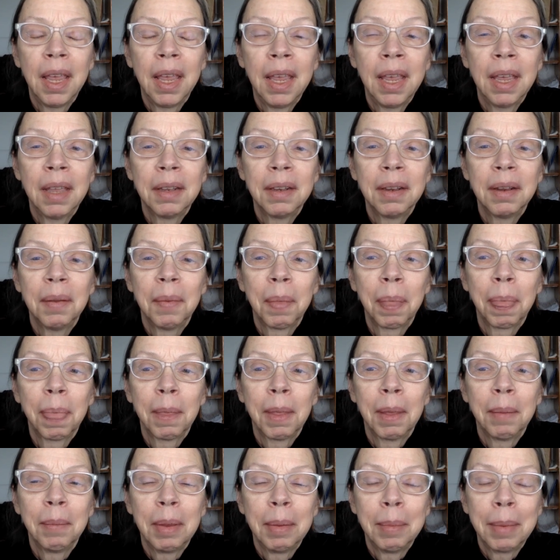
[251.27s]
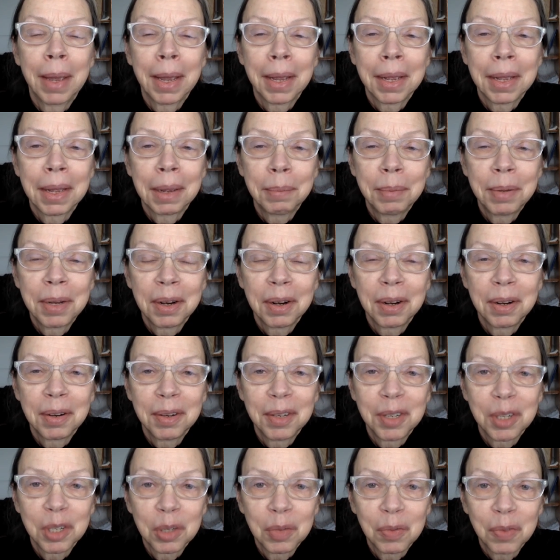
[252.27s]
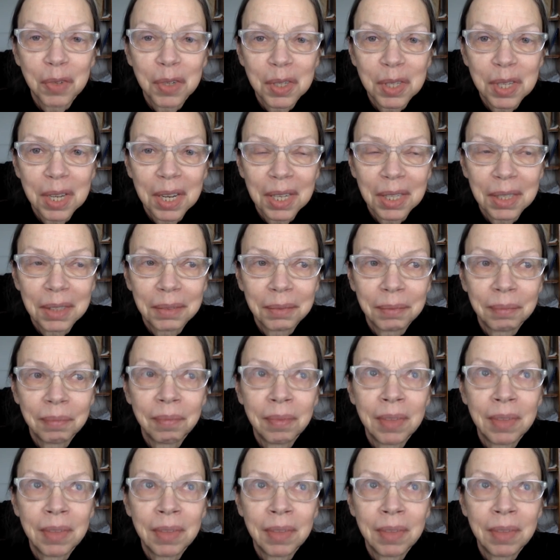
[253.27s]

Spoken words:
Let me back up here just for a second.